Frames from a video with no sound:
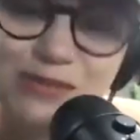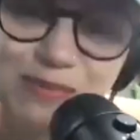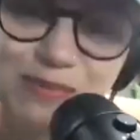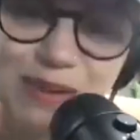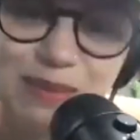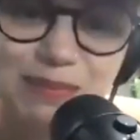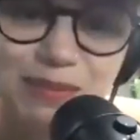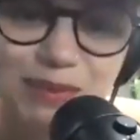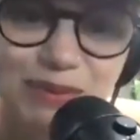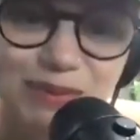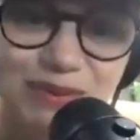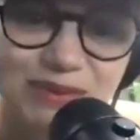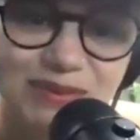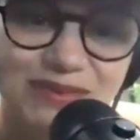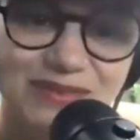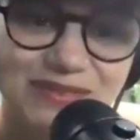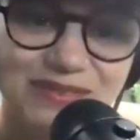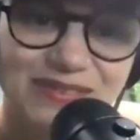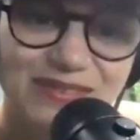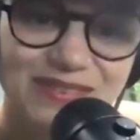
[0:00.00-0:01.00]
people
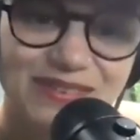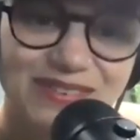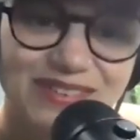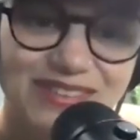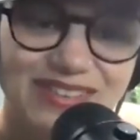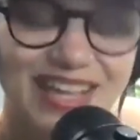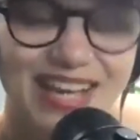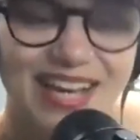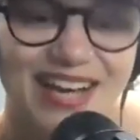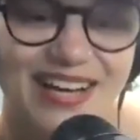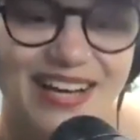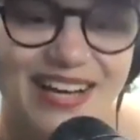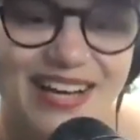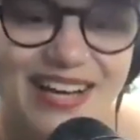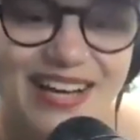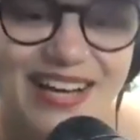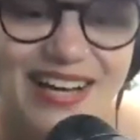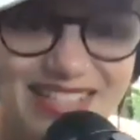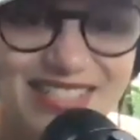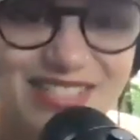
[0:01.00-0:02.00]
that
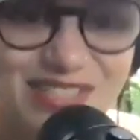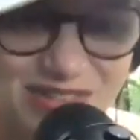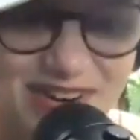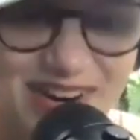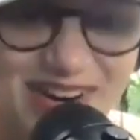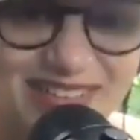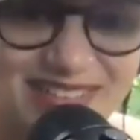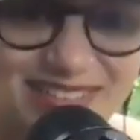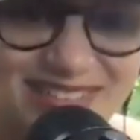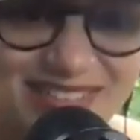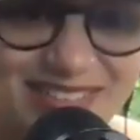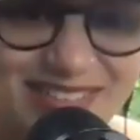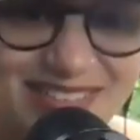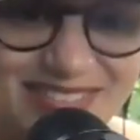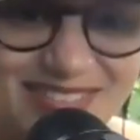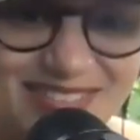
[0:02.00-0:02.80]
I attract